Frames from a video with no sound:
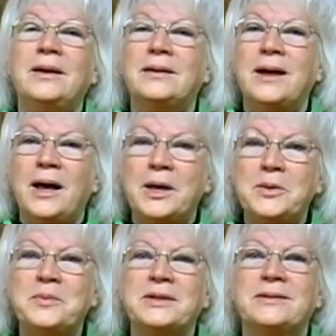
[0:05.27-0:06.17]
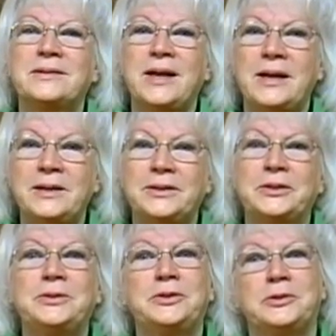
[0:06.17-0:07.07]
and I am
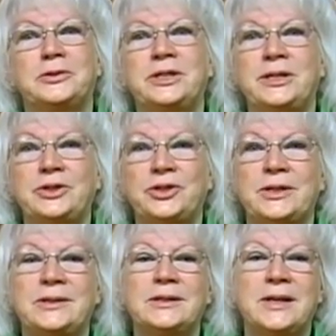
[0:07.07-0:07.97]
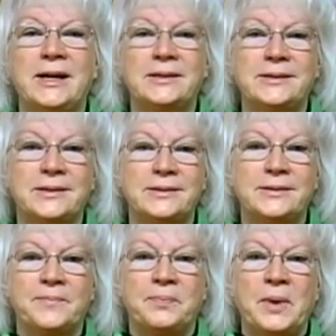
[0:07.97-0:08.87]
excited to teach these classes.